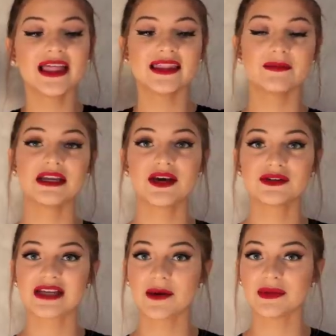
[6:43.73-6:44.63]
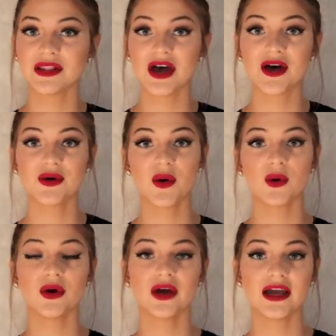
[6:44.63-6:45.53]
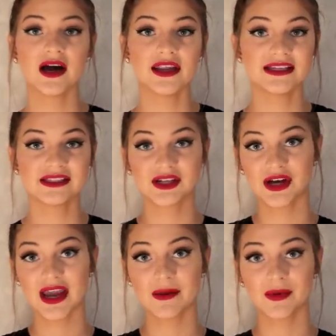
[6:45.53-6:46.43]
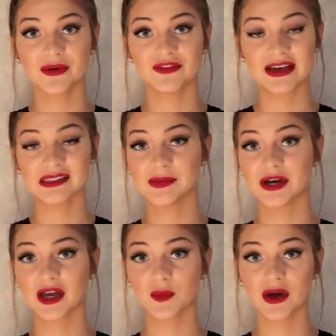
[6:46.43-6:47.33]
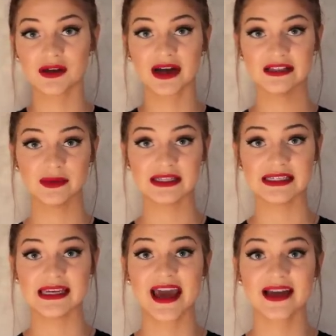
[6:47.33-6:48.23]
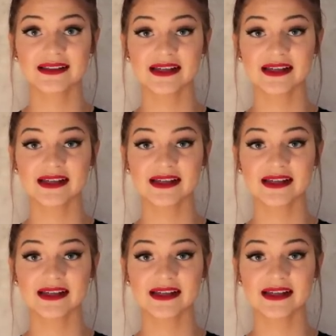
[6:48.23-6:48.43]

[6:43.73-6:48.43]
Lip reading: Let me know down below or on Instagram or Facebook what you guys want to see next.